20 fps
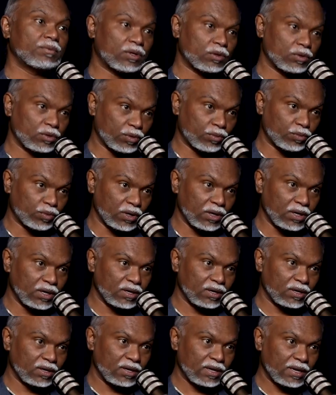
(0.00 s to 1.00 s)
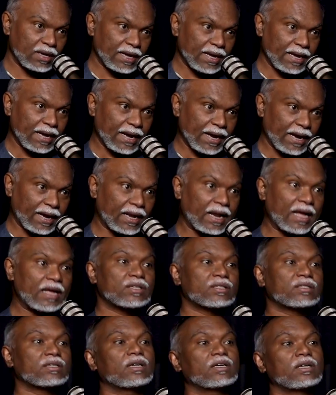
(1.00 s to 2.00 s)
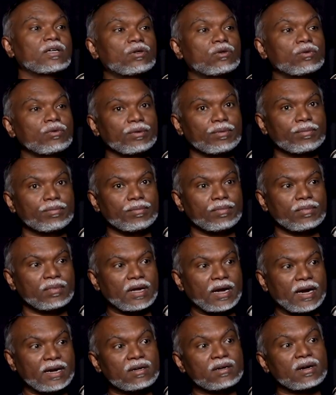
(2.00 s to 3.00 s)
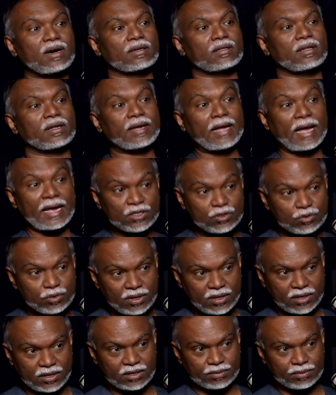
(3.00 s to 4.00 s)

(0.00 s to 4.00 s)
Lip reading: to the world and I started to attract the casualties